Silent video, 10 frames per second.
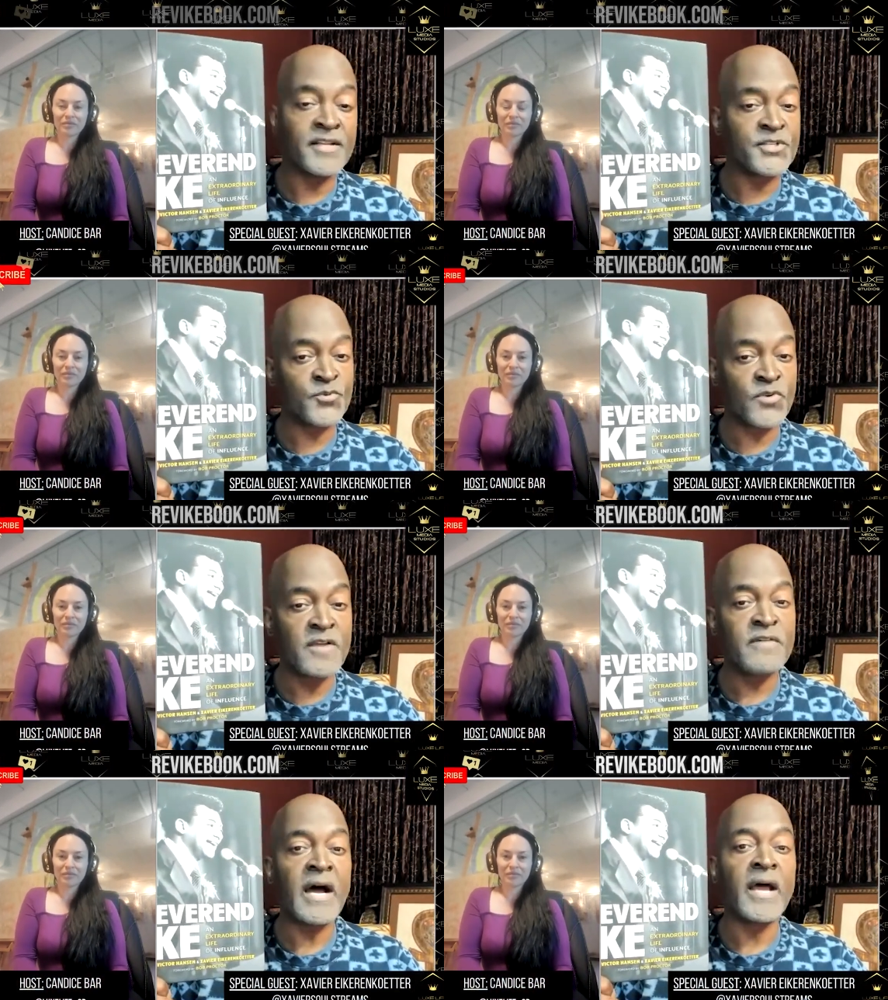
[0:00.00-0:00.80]
Speaker 1: is
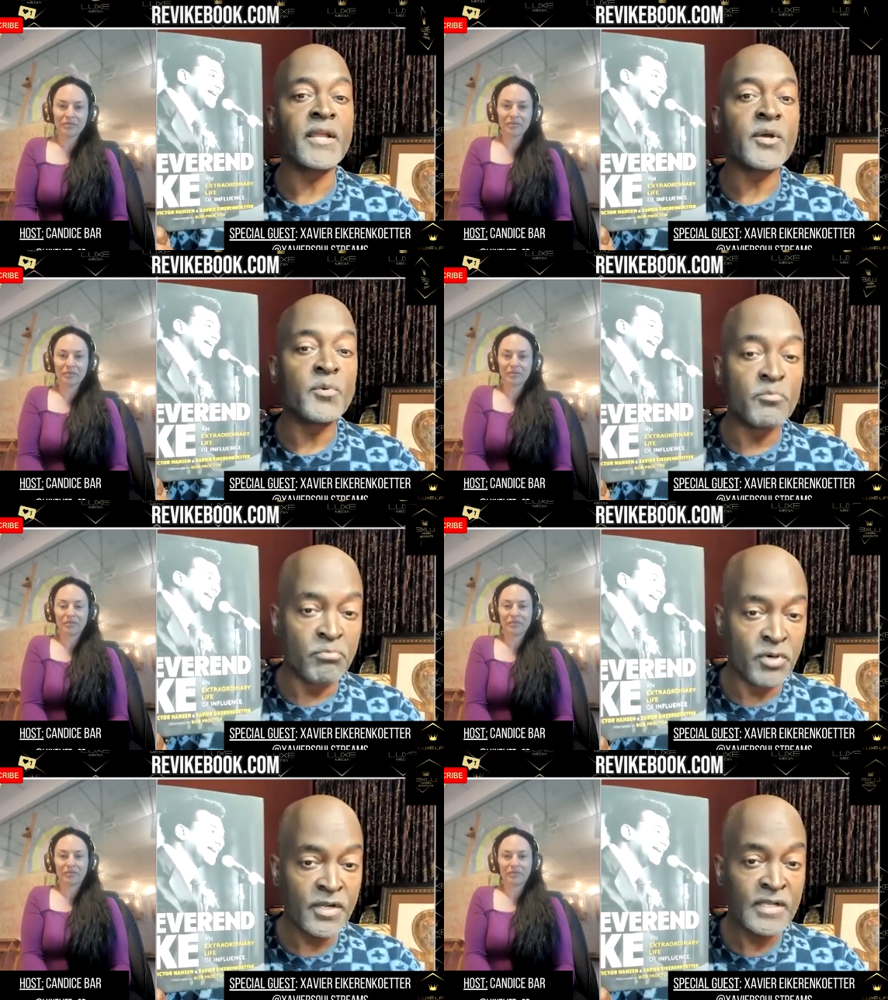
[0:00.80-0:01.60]
revike
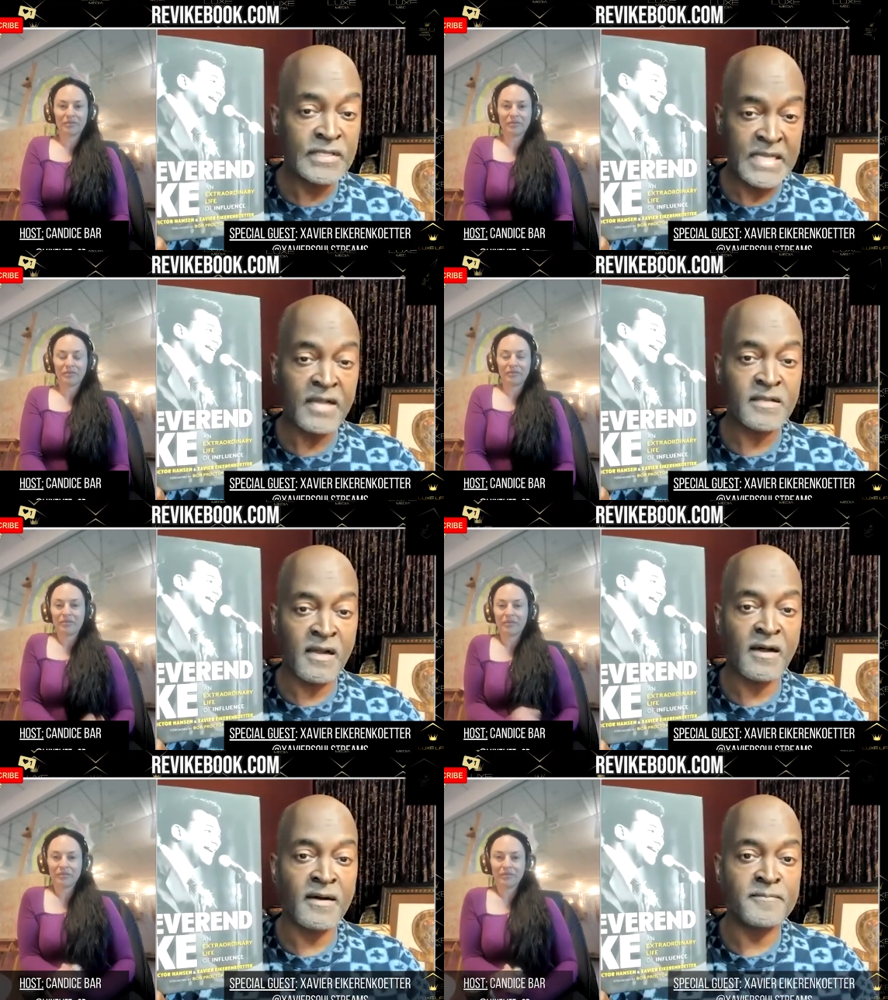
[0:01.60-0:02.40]

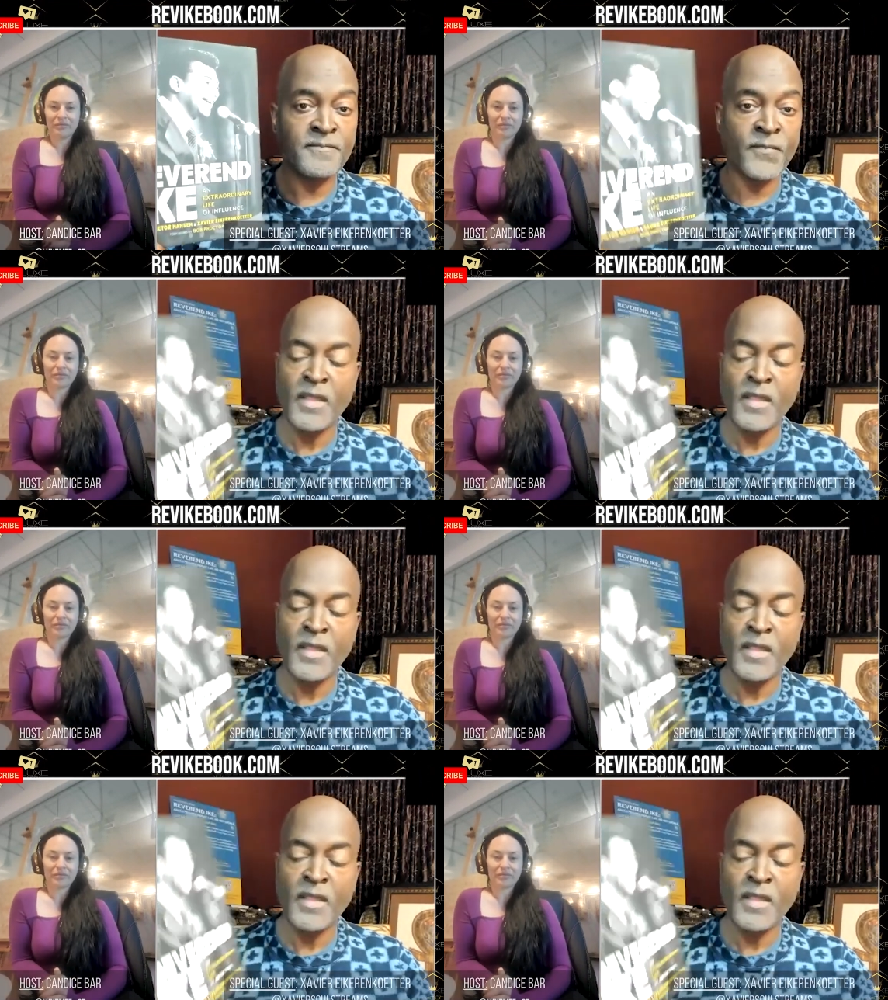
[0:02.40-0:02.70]
book.com.